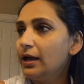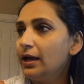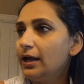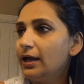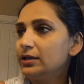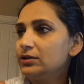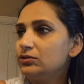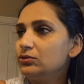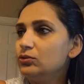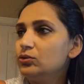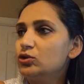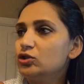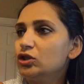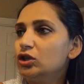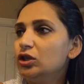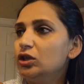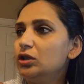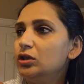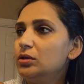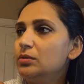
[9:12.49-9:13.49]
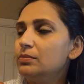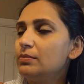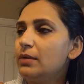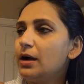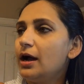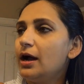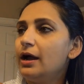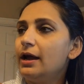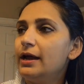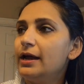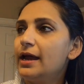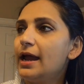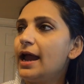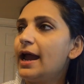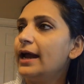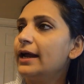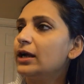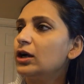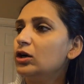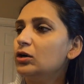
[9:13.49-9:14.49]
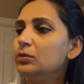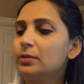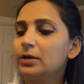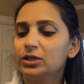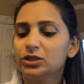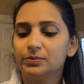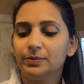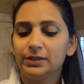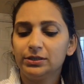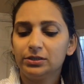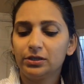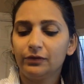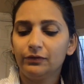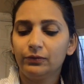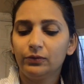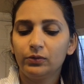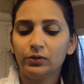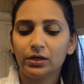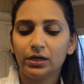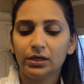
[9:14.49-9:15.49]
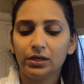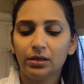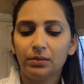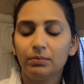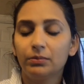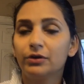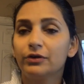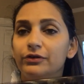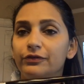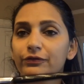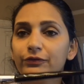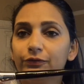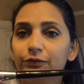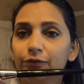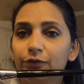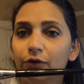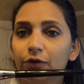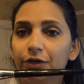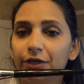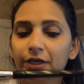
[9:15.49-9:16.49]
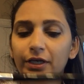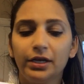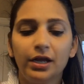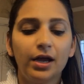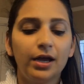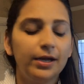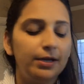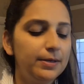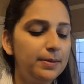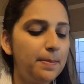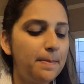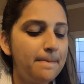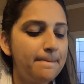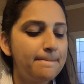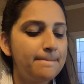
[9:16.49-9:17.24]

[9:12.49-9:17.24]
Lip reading: As usual, my angled brush by Sephora, number 49.